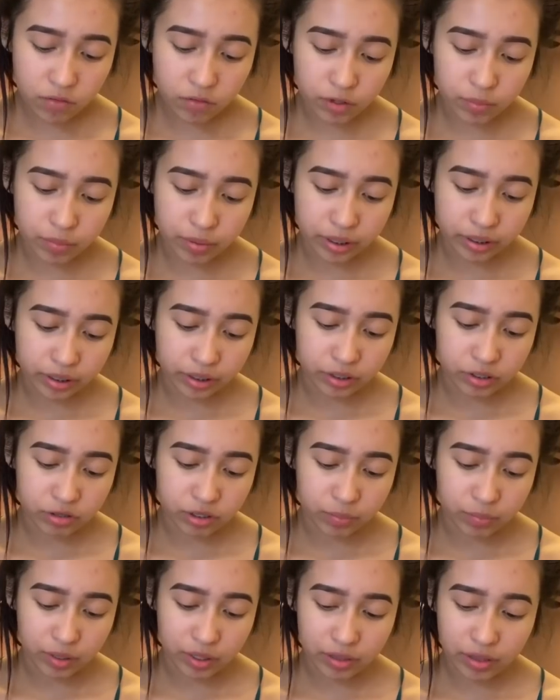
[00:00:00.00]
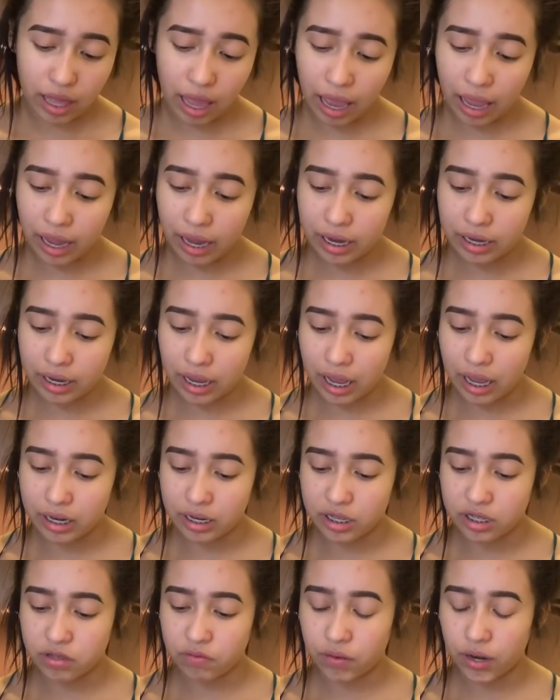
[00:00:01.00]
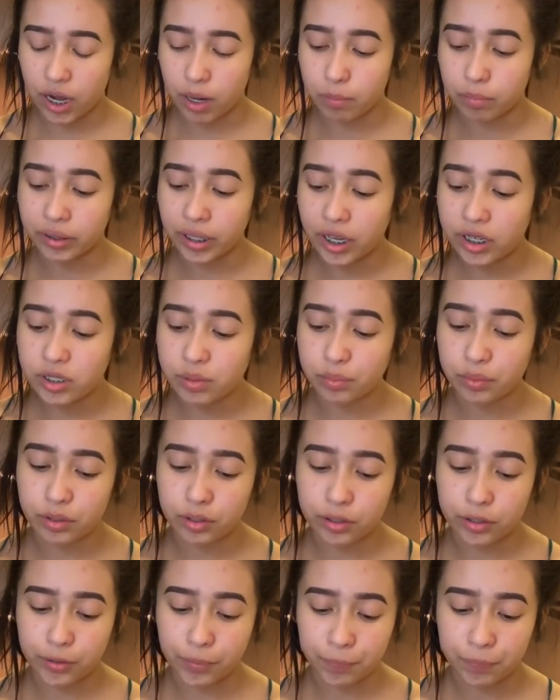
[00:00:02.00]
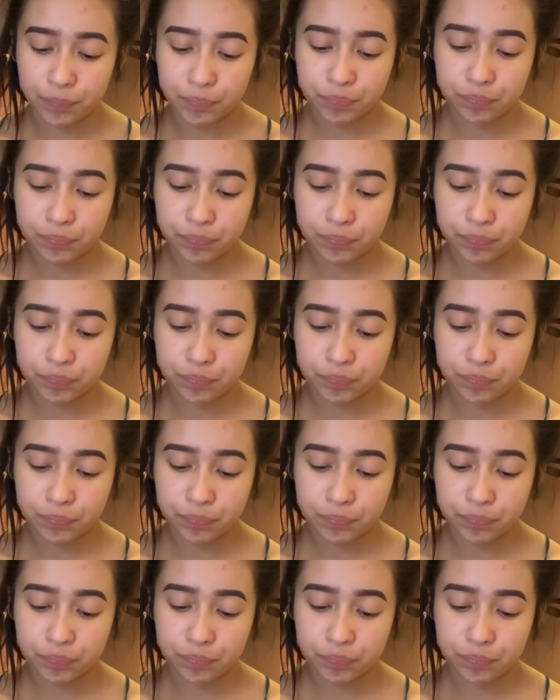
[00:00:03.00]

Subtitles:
for being extremely light, and it's very blendable.